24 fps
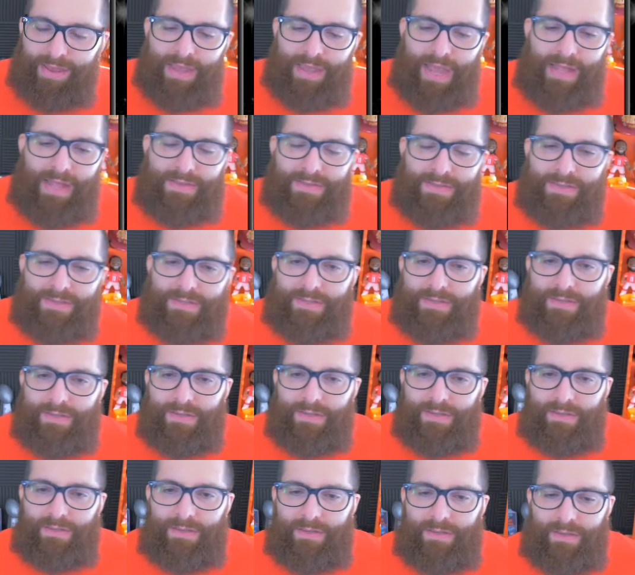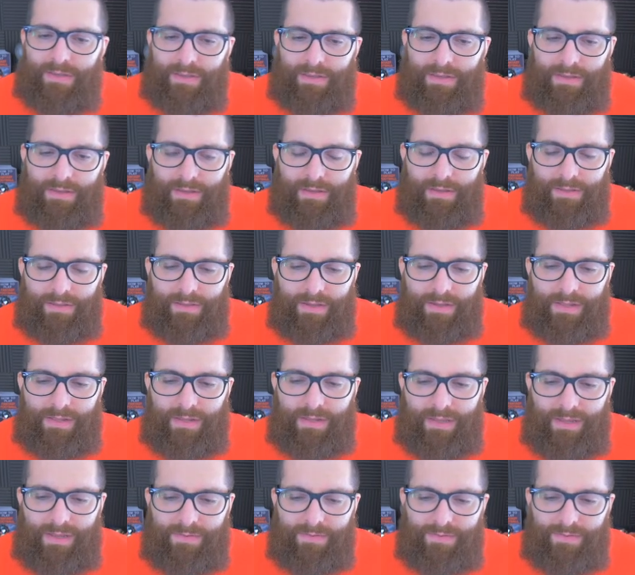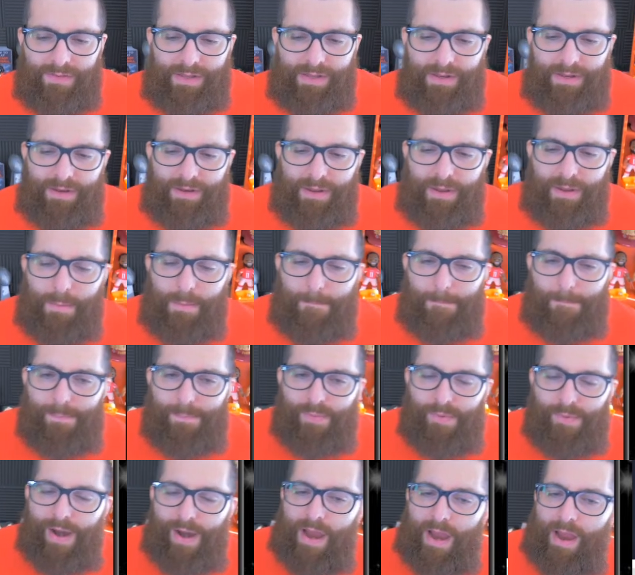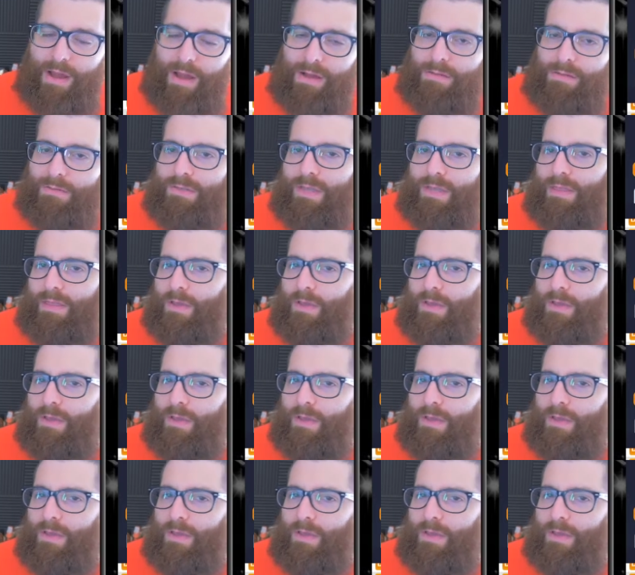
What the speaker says: against the Cleveland Browns.